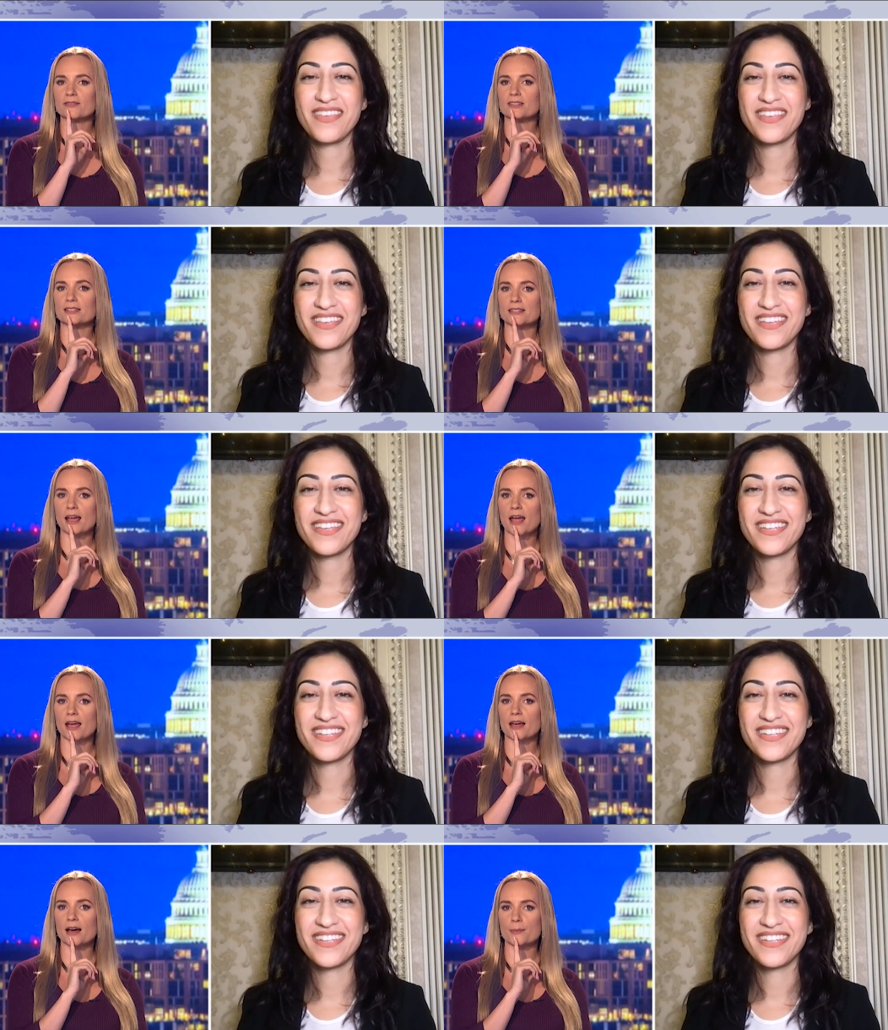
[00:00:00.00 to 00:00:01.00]
Speaker 1: to
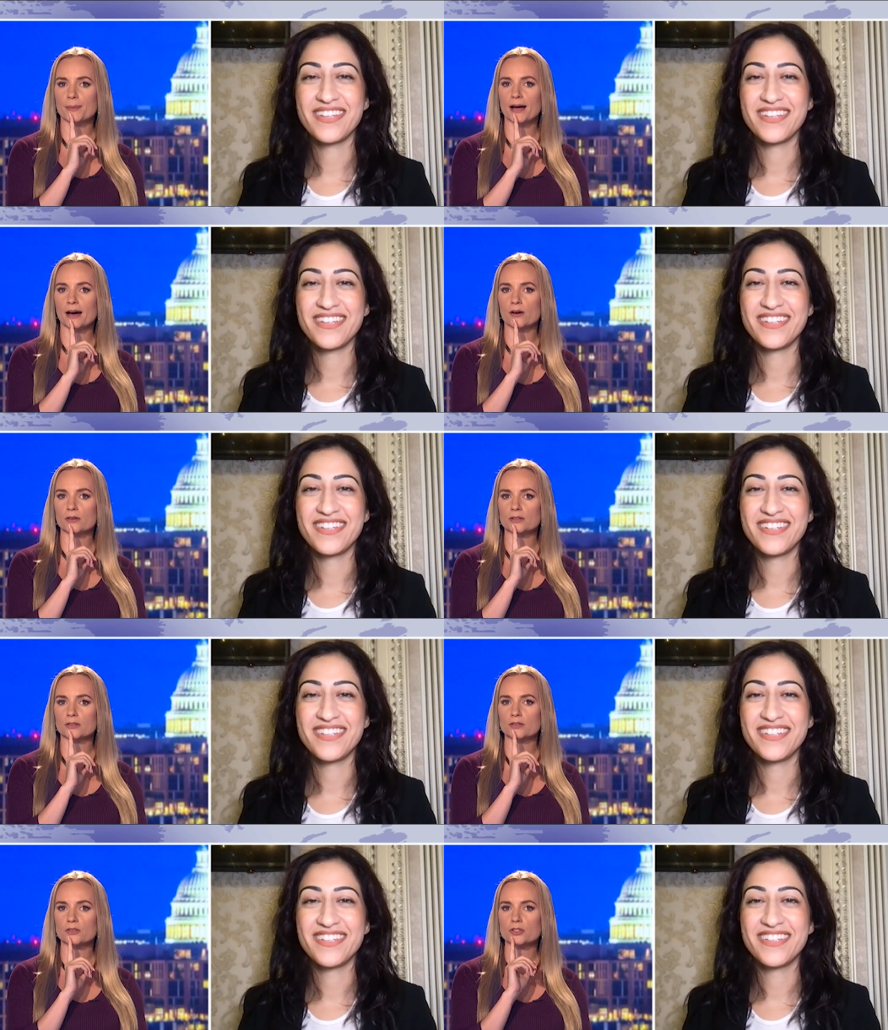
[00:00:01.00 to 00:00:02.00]
say about
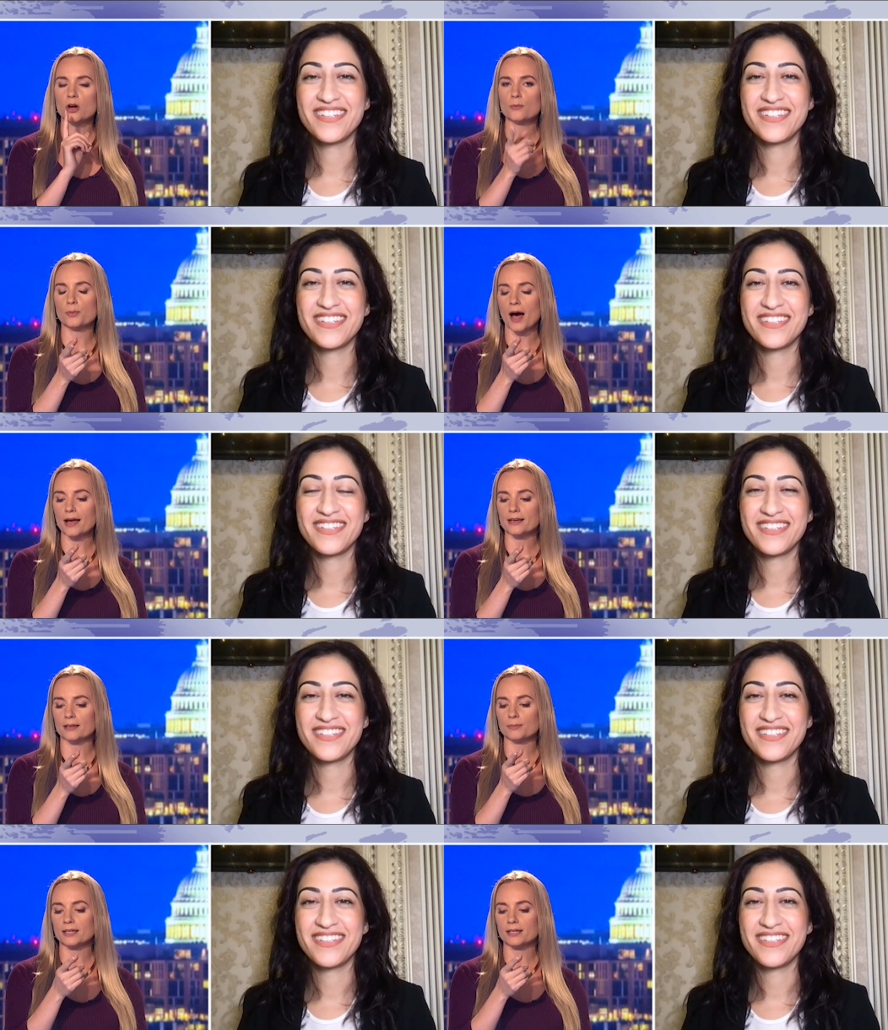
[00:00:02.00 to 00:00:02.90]
Joe Biden?